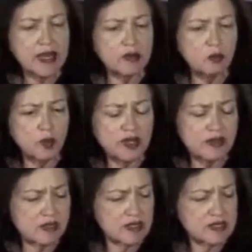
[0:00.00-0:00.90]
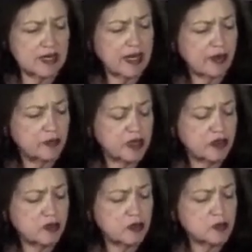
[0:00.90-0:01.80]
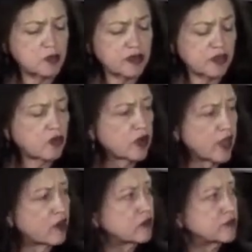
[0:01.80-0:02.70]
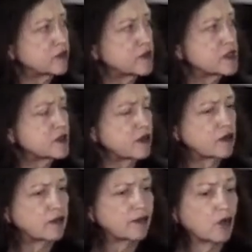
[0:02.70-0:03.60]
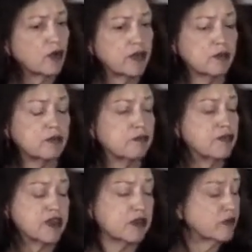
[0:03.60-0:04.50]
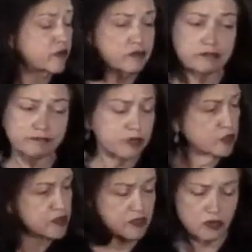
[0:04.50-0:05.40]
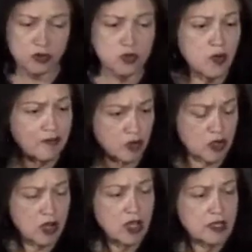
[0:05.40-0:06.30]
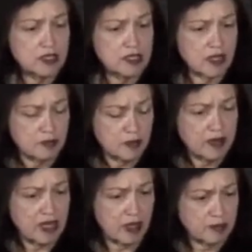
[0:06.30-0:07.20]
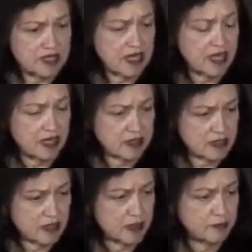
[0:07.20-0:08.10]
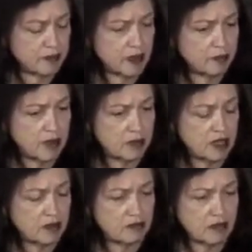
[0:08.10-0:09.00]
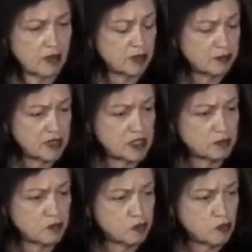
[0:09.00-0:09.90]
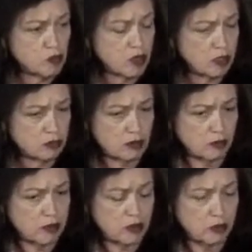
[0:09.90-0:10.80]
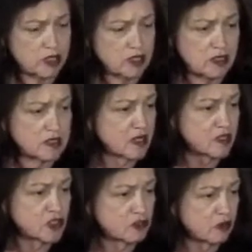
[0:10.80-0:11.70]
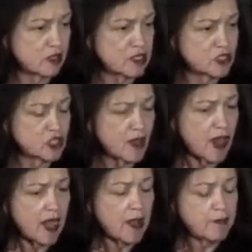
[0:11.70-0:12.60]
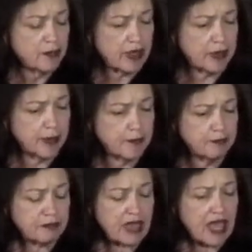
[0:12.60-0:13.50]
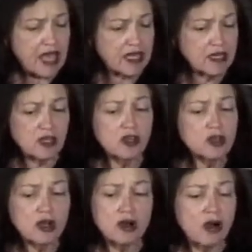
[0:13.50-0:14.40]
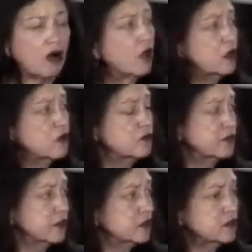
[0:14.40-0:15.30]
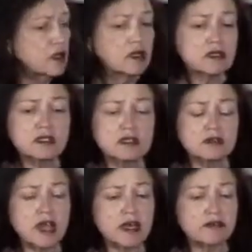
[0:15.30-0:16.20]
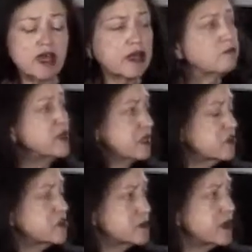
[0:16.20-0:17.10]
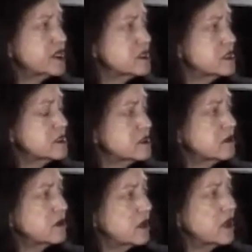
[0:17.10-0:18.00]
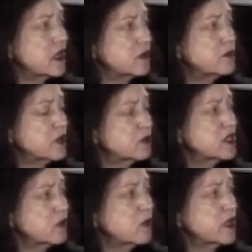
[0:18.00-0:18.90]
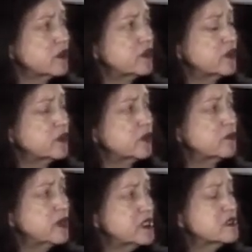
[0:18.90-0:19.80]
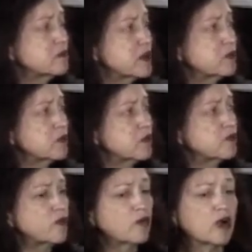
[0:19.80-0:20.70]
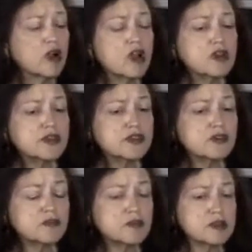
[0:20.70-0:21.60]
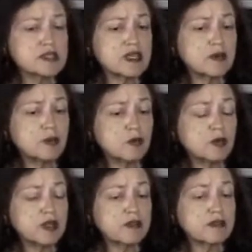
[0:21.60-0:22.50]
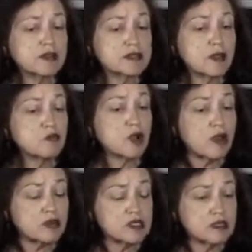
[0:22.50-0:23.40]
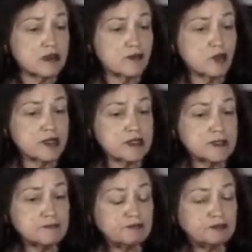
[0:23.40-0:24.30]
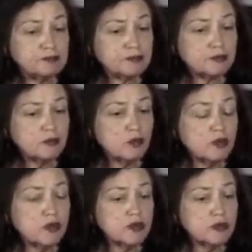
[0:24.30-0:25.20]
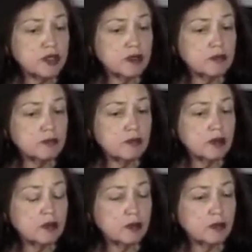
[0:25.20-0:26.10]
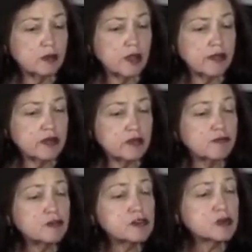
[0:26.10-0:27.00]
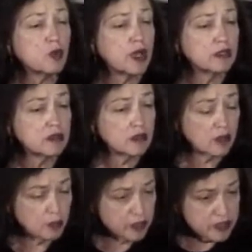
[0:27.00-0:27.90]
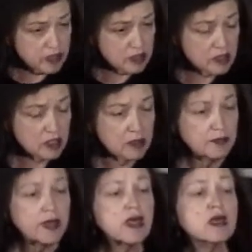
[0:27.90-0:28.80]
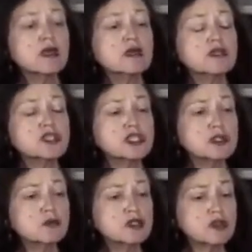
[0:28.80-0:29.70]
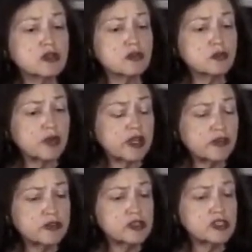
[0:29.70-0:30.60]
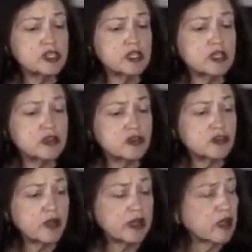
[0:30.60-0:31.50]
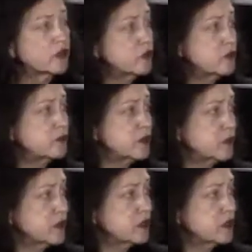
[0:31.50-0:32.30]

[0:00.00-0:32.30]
And one of the things that allowed me to do is bring the choreographers uh, or the theater person or right. whoever to come to Minneapolis ahead of time, uh, maybe oh. a couple of months before. You know, we did things on a short leash. Sure. Um, and look all over oh. to and, and pick their spaces. Huh. And pick what they wanted to do and meet some people before. So, for example, one of the things I'm proudest of was we were doing, um, uh, we, I think, the first Twyla Tharp residency she was going to do the 100s and she needed to train 100 people